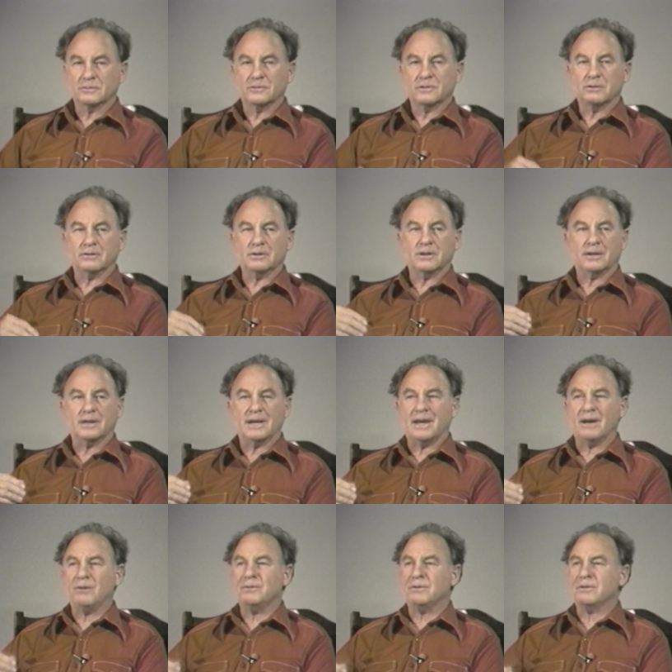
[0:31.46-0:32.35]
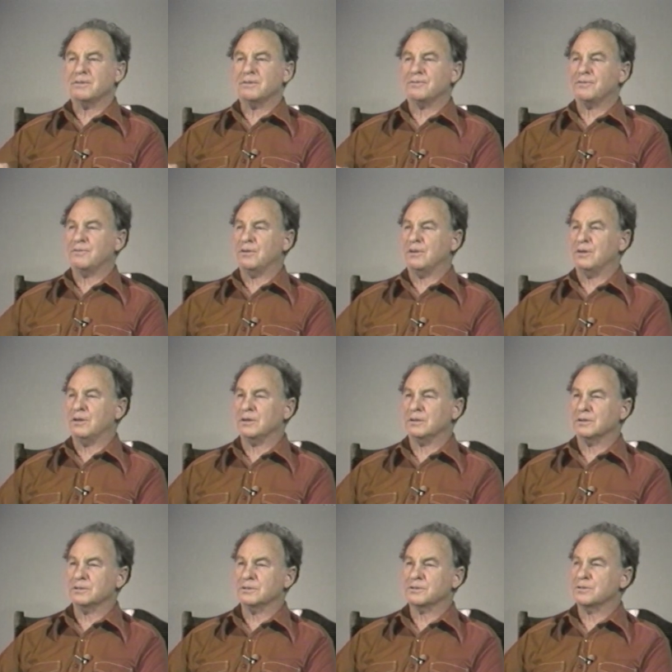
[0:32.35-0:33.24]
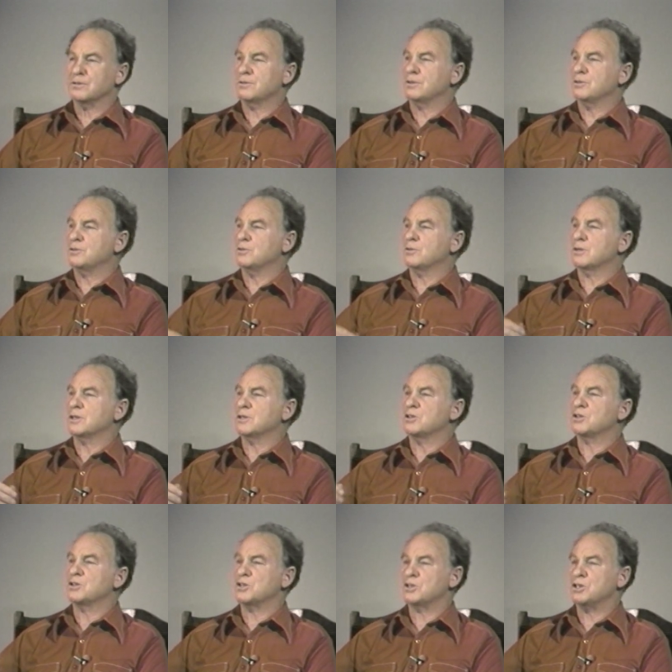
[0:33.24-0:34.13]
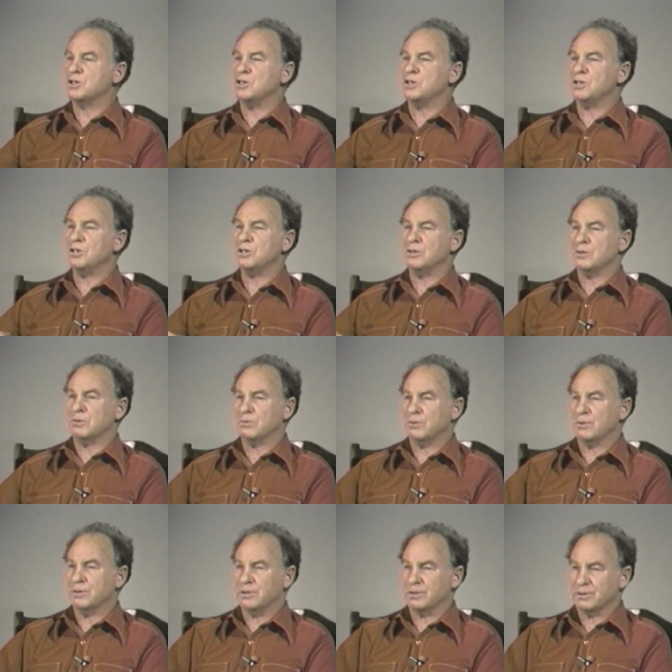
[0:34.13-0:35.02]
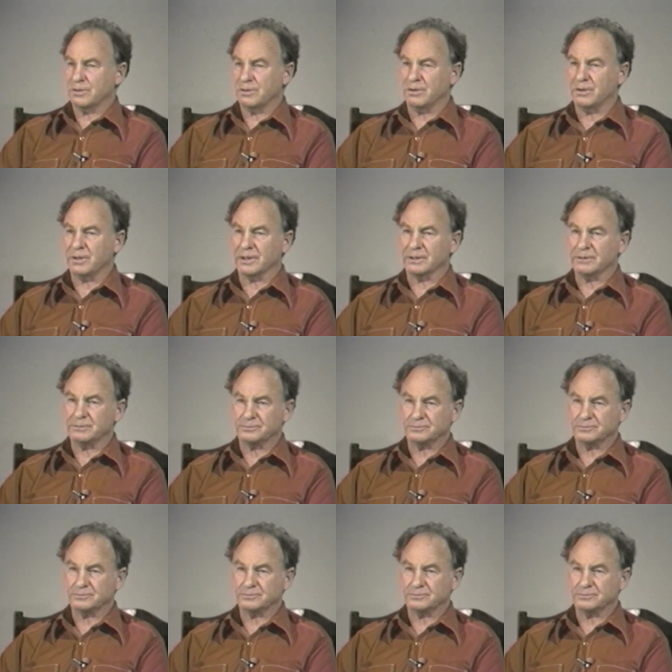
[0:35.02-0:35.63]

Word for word: to get out of the fog so that you can see where you're going.